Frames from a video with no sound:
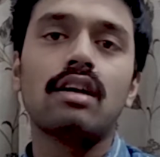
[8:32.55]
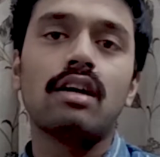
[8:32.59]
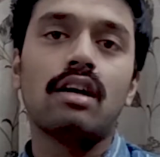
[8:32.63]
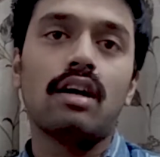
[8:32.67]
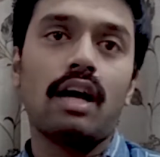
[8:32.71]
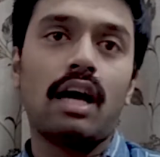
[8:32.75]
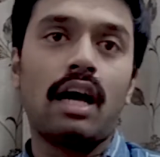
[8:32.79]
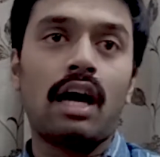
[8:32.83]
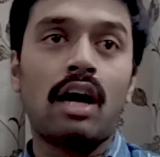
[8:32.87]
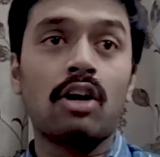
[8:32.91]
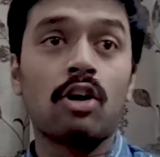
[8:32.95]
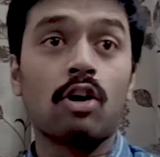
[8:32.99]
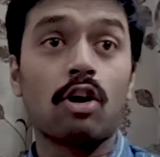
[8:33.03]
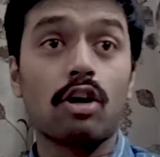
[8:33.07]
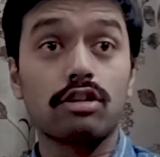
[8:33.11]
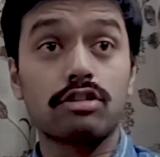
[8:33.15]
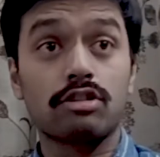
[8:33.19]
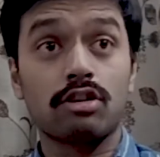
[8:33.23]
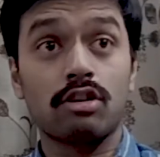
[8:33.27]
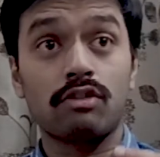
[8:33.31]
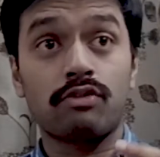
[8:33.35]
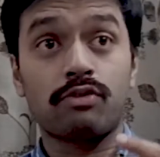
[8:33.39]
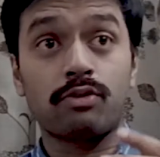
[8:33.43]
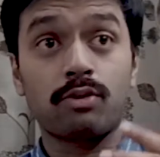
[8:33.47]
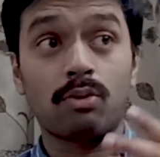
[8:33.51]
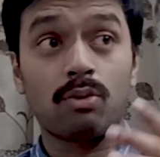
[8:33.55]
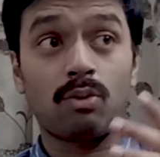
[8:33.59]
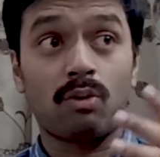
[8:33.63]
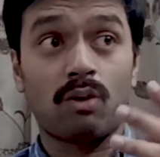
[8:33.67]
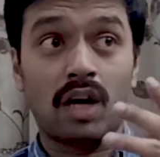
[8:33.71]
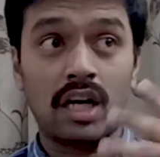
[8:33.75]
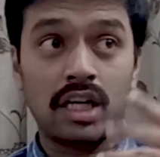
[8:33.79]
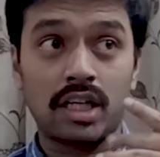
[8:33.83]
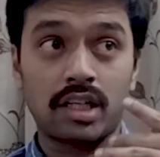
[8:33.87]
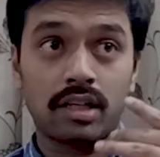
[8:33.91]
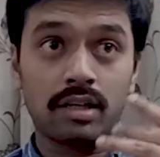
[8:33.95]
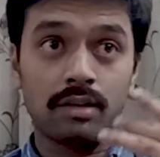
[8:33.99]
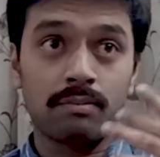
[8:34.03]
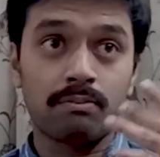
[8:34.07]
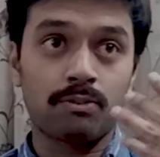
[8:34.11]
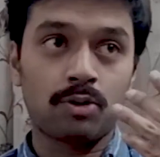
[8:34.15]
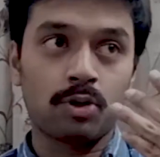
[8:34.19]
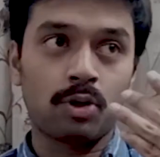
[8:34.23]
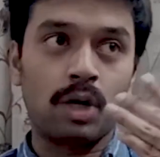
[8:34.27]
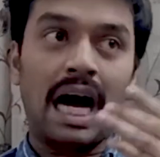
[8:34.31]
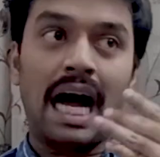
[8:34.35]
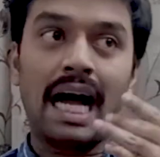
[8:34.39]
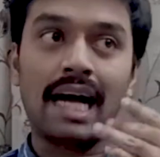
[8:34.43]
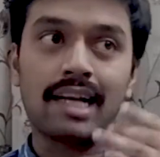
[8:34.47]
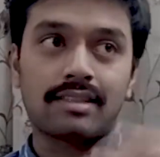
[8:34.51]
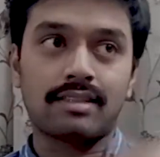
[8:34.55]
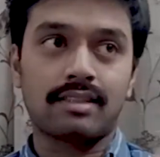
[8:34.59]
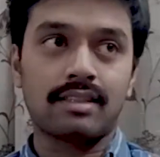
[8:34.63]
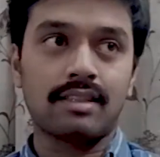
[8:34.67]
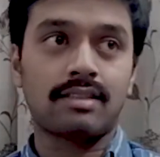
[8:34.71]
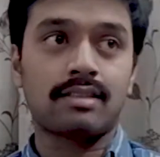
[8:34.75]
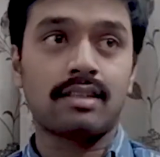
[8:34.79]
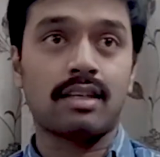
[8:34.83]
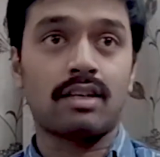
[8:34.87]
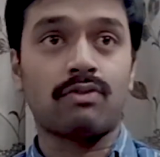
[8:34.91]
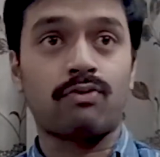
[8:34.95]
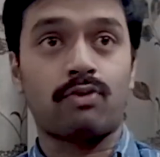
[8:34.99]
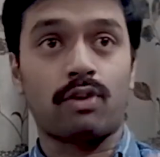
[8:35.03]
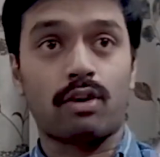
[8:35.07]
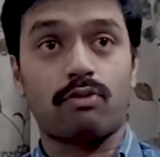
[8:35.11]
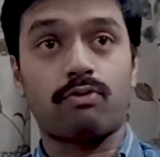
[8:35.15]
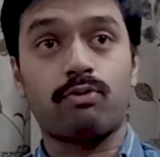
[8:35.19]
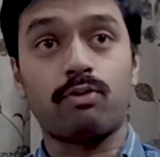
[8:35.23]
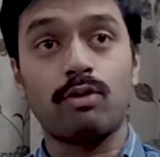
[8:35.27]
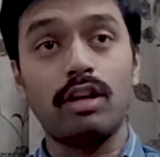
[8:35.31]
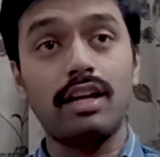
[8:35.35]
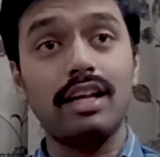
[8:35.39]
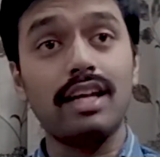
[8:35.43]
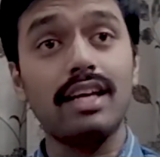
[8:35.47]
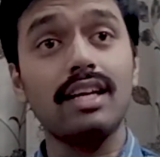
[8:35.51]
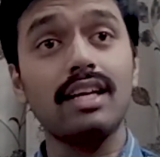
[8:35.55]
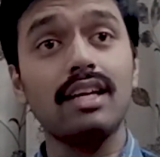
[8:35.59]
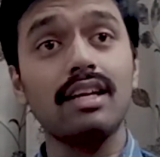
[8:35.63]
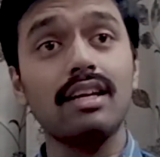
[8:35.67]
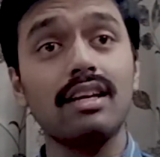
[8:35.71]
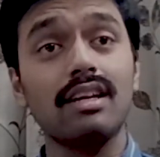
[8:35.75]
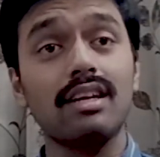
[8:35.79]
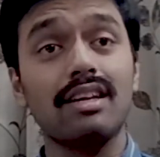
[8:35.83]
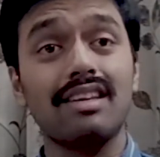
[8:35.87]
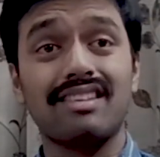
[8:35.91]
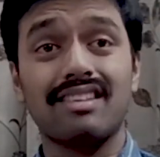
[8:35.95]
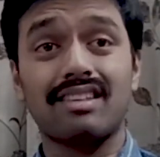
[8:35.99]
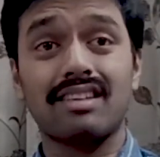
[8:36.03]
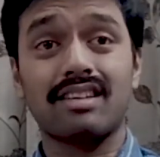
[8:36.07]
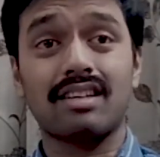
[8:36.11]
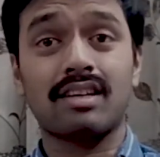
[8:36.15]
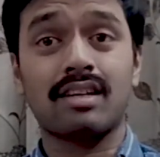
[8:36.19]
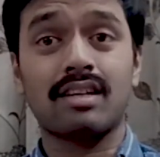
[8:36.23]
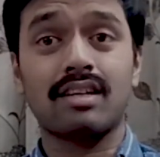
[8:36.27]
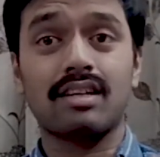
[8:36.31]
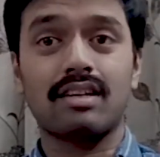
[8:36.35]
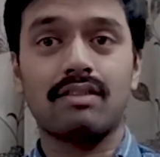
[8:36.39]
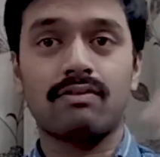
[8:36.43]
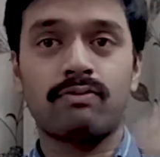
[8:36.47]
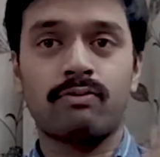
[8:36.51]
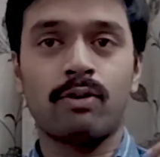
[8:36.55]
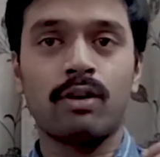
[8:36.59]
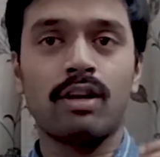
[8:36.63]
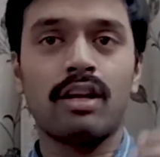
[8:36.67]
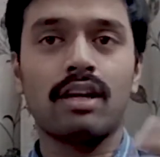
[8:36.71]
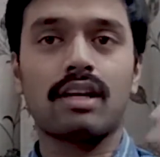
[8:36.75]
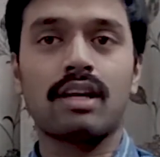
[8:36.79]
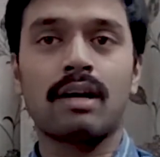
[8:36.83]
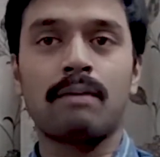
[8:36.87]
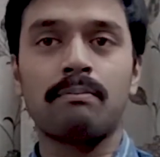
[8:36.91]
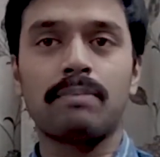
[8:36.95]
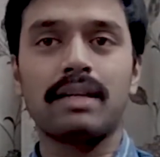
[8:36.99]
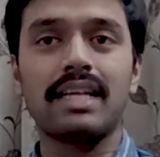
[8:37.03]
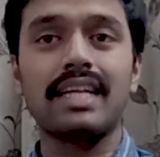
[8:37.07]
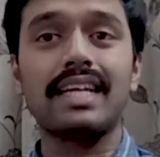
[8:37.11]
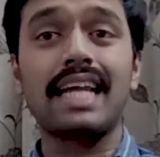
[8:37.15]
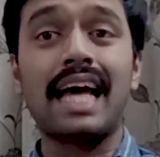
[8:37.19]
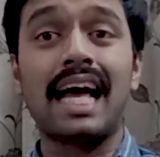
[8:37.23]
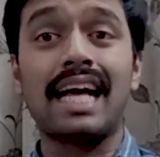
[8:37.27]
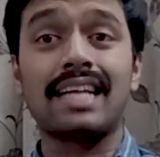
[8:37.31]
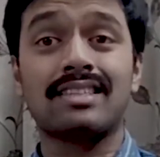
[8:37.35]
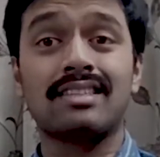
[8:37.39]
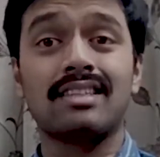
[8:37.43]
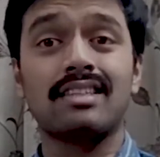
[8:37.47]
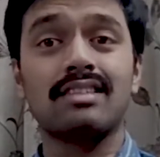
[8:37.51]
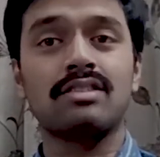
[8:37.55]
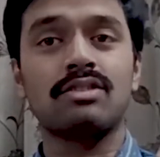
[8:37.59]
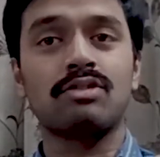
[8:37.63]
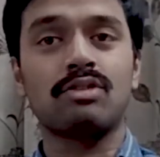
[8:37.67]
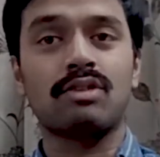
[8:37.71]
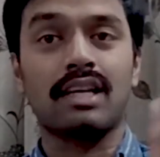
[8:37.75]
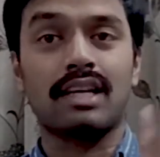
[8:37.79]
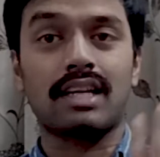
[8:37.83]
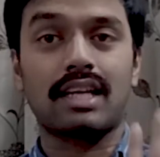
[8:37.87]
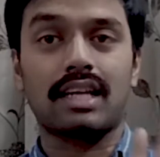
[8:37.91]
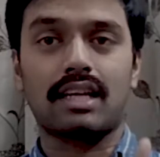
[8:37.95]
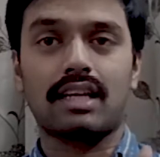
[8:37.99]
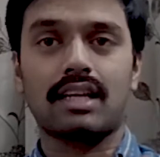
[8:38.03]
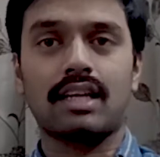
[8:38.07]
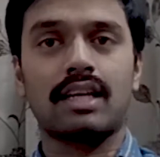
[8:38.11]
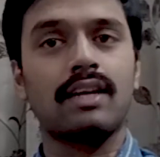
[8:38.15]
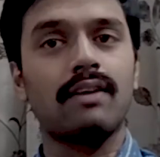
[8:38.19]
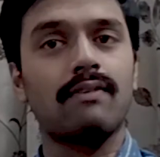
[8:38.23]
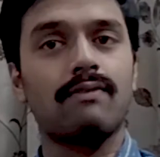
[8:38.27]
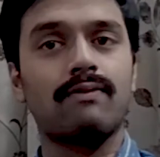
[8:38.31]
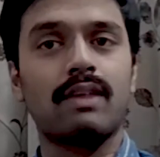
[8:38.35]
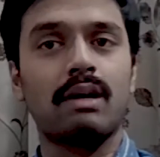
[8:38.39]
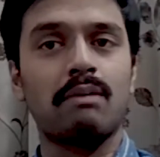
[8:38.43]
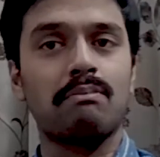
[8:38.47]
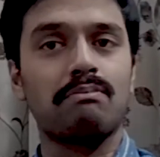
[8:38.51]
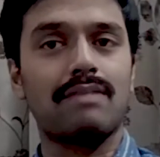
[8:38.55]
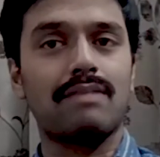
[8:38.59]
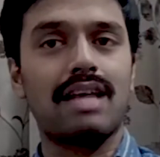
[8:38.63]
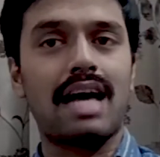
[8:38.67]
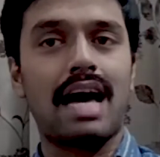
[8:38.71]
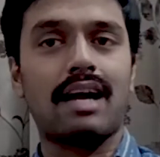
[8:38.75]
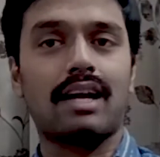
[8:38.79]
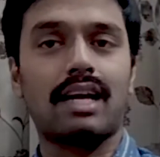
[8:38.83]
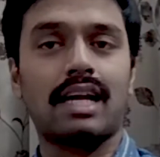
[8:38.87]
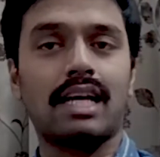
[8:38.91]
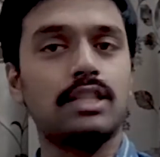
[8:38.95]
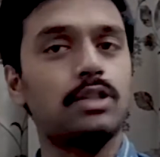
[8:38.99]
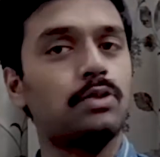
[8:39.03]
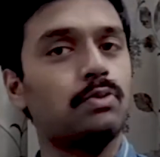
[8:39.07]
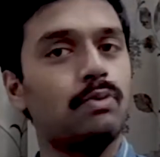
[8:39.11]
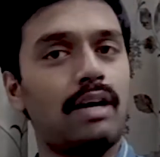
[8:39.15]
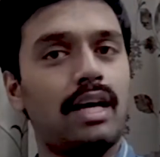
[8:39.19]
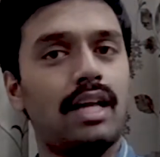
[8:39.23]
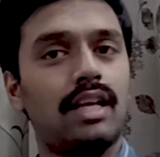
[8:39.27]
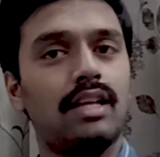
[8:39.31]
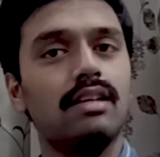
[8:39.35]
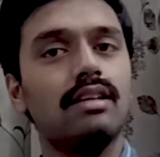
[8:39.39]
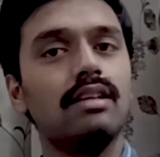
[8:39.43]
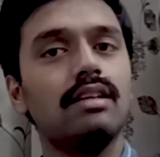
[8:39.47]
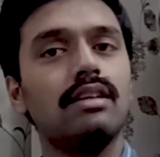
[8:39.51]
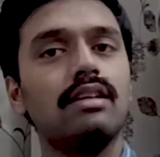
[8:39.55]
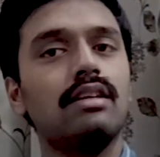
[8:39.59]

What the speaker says: And also if you want him to access it for full complete access, you can give them that as well.